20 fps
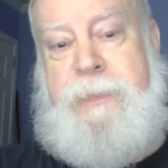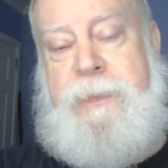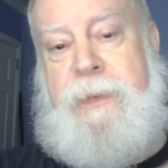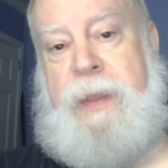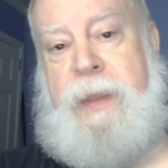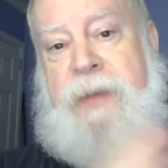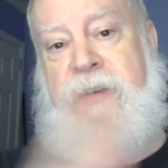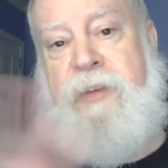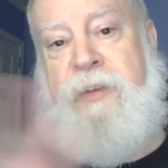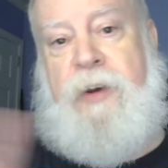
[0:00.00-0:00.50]

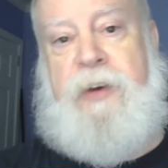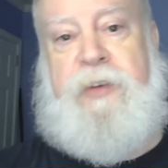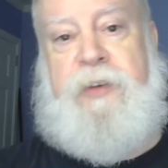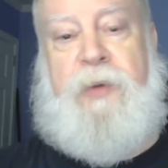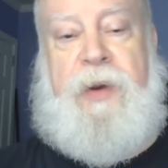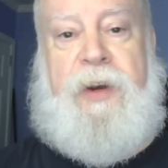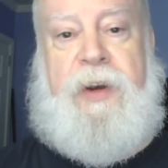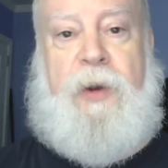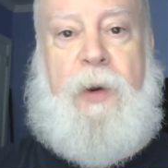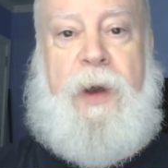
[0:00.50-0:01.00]
that star is
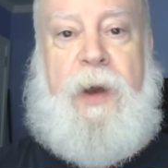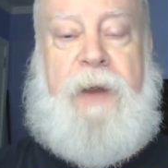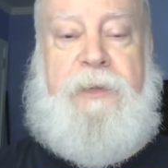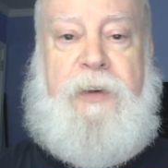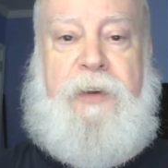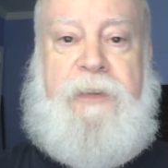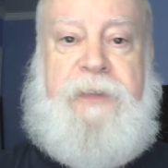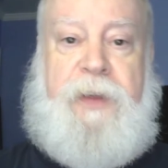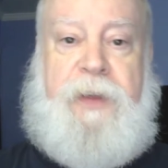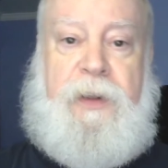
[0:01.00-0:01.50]
going to go out of
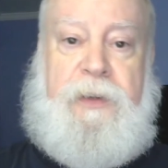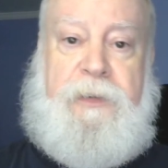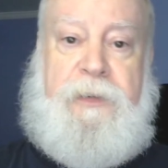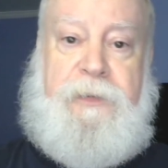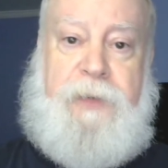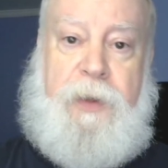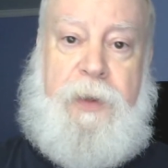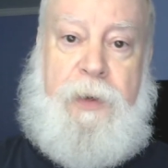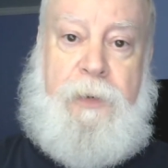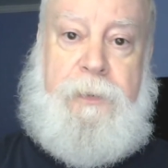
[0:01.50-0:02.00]
your field of
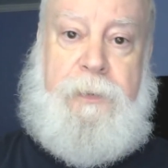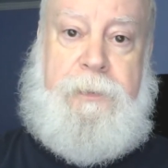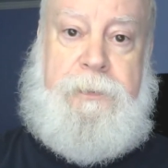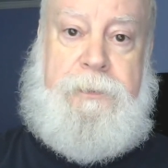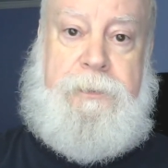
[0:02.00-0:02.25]
view.